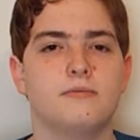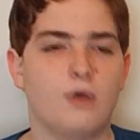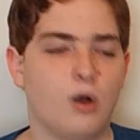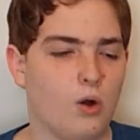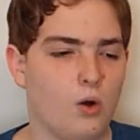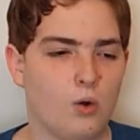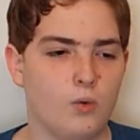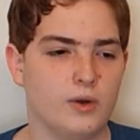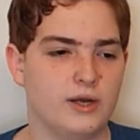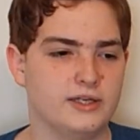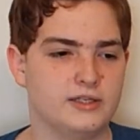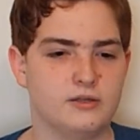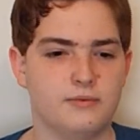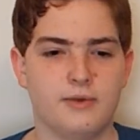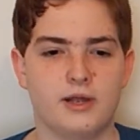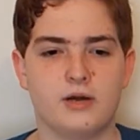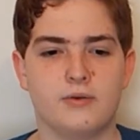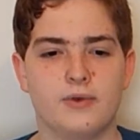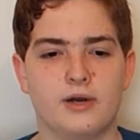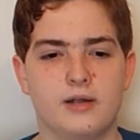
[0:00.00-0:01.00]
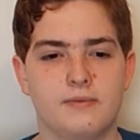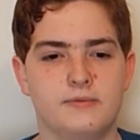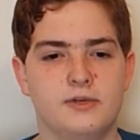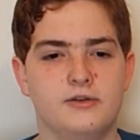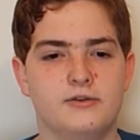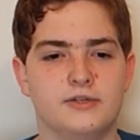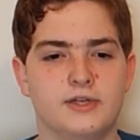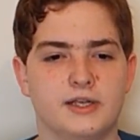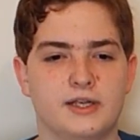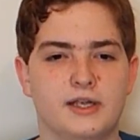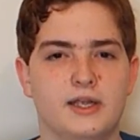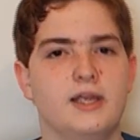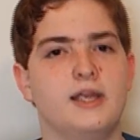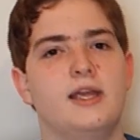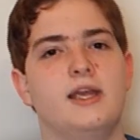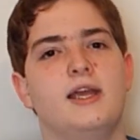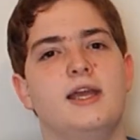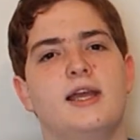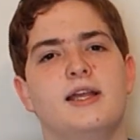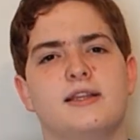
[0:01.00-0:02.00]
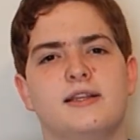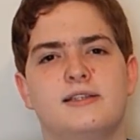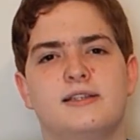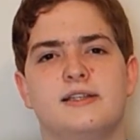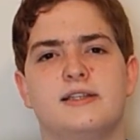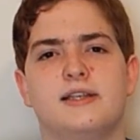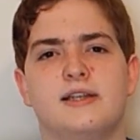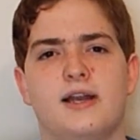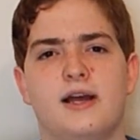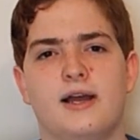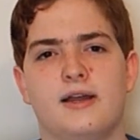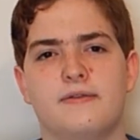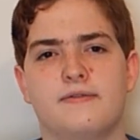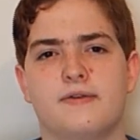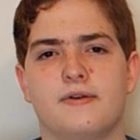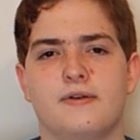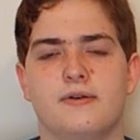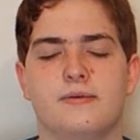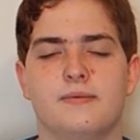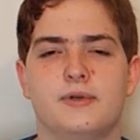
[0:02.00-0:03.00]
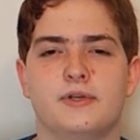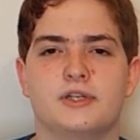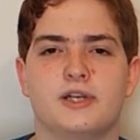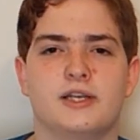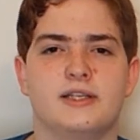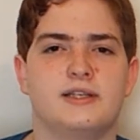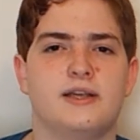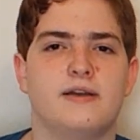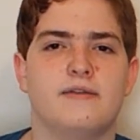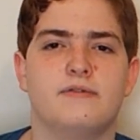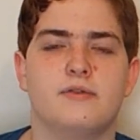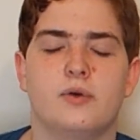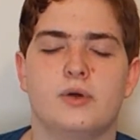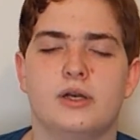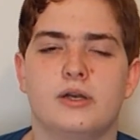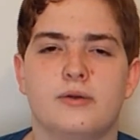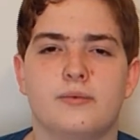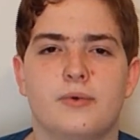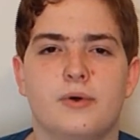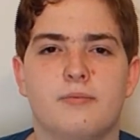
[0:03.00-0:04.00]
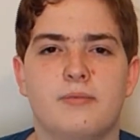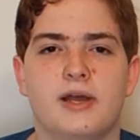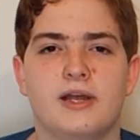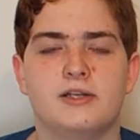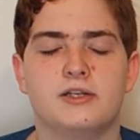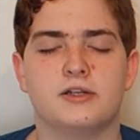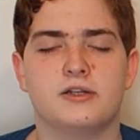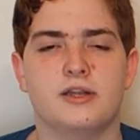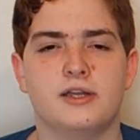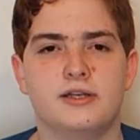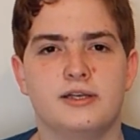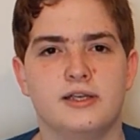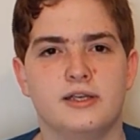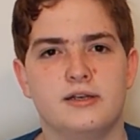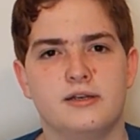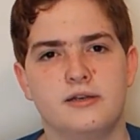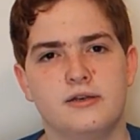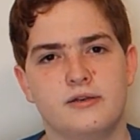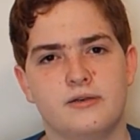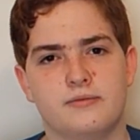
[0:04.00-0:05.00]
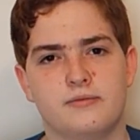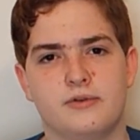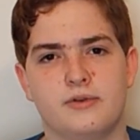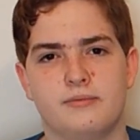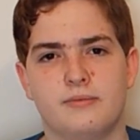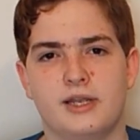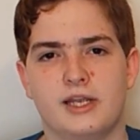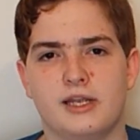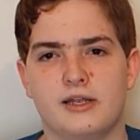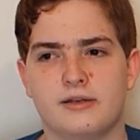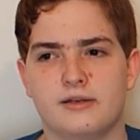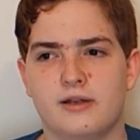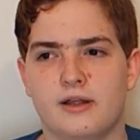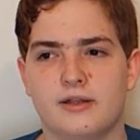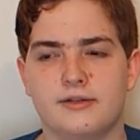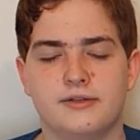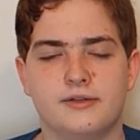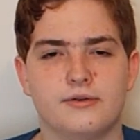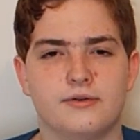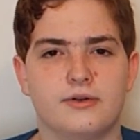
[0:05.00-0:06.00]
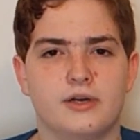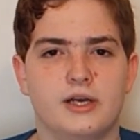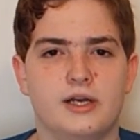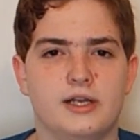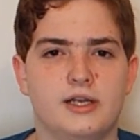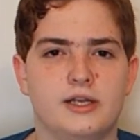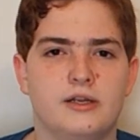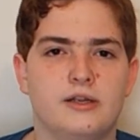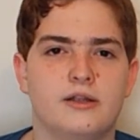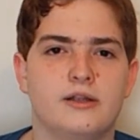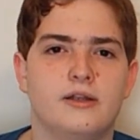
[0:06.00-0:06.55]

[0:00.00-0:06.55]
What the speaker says: Always, no matter what I'm using, unless it's an iPhone, in which case I have no idea what magic they did to make it not so grainy.